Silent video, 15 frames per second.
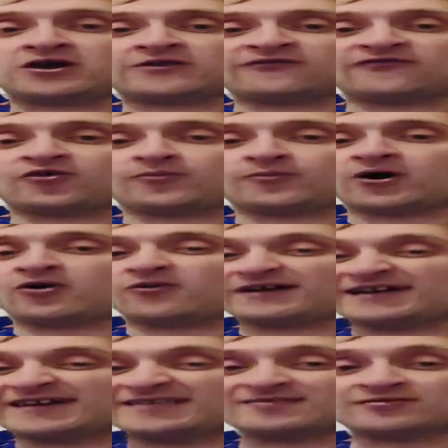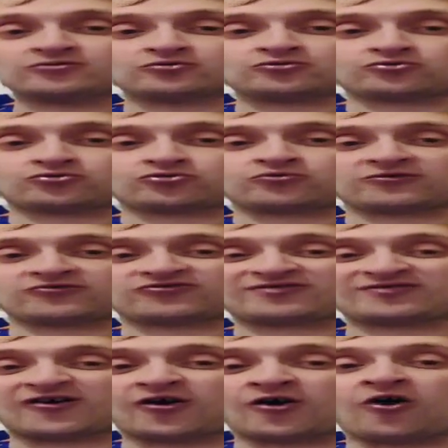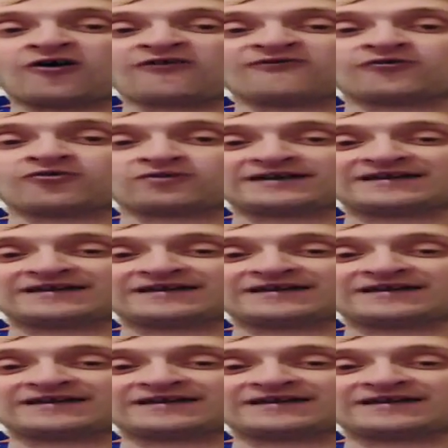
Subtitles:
The football isn't good to watch. It's awful.